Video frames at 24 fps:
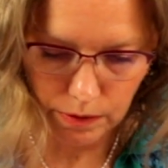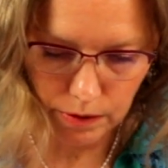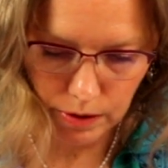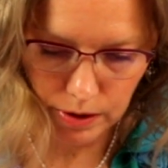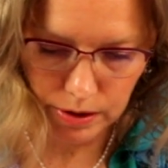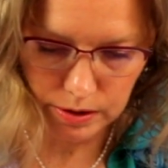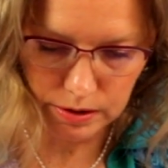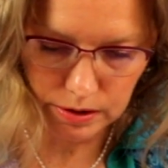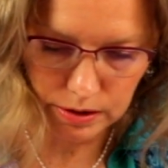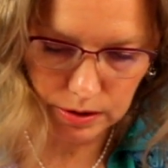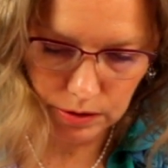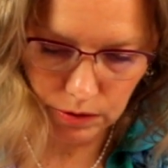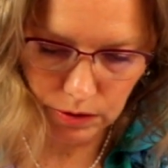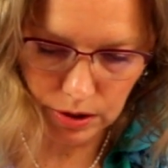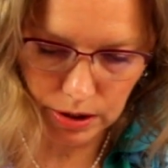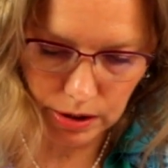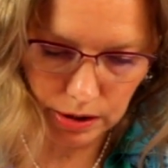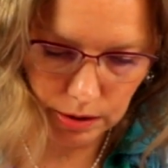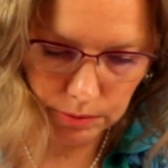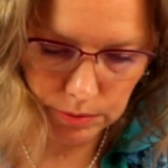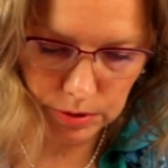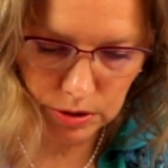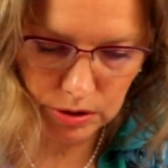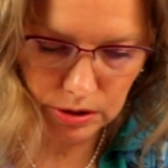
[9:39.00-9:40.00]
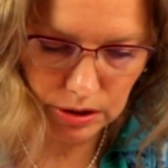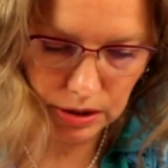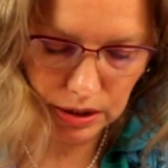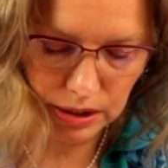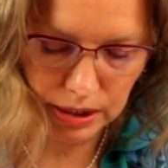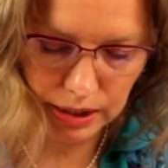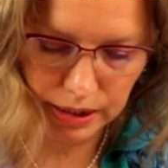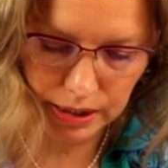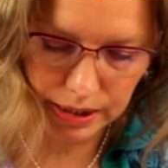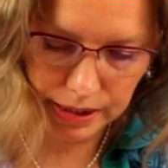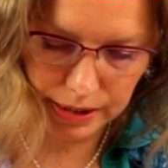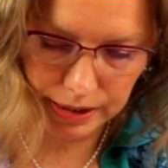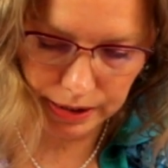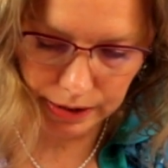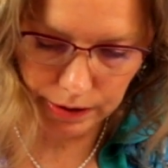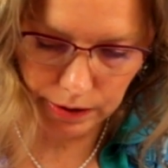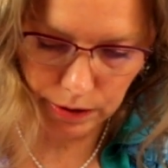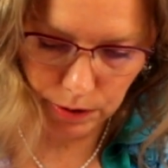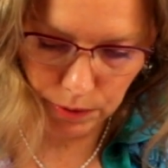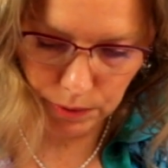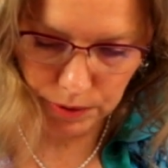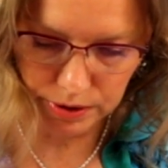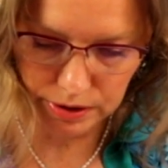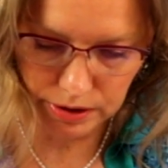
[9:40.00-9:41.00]
And so then I'm just going to kind of
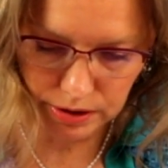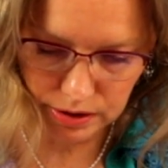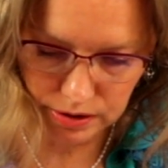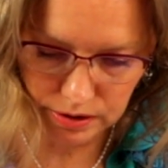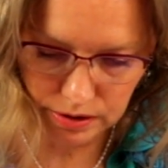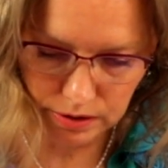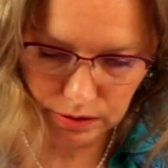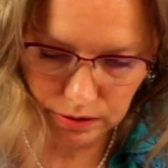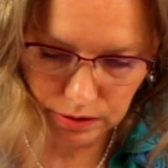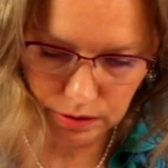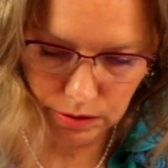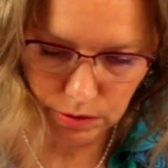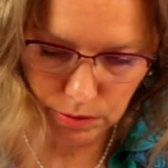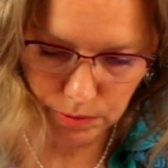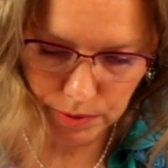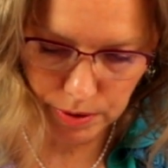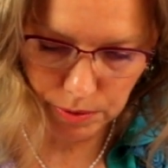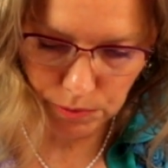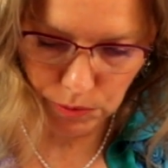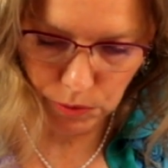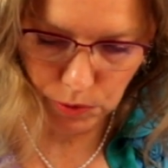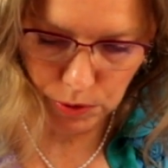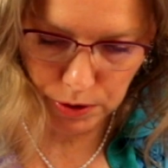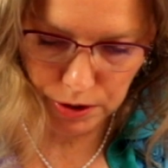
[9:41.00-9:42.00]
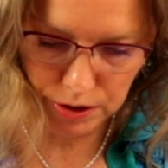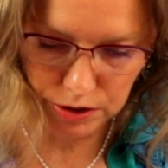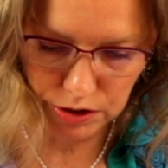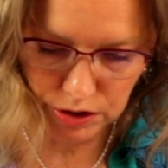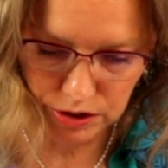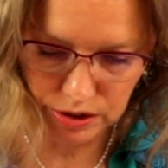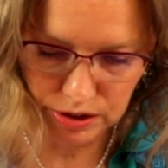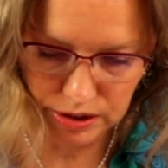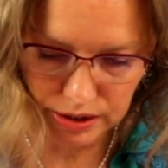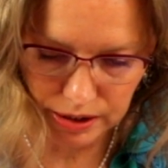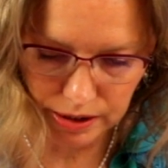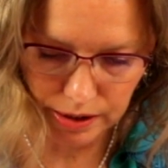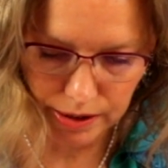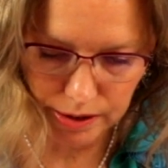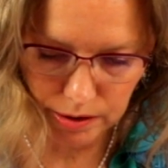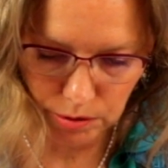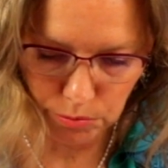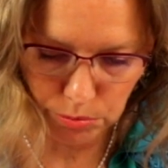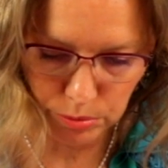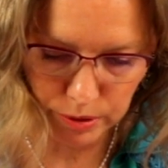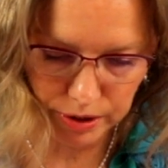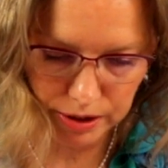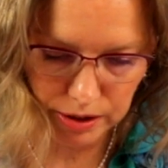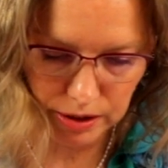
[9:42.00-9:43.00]
go with this a little bit more just to kind
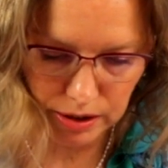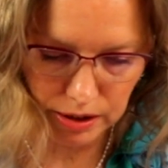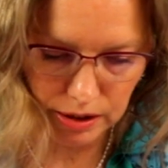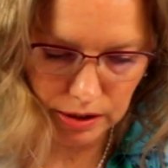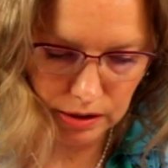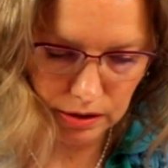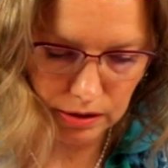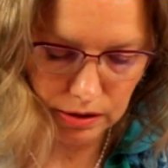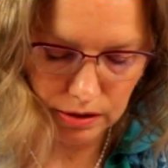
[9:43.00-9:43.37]
of blend it